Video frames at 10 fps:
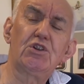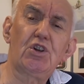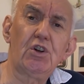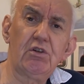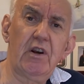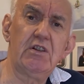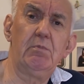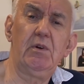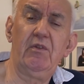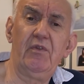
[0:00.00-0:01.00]
tolerate a
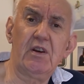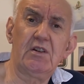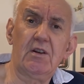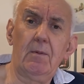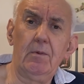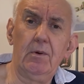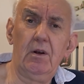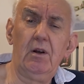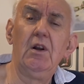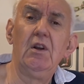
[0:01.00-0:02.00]
bit of the
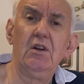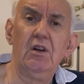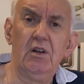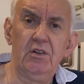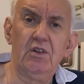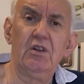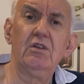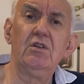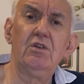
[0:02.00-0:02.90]
SWR, and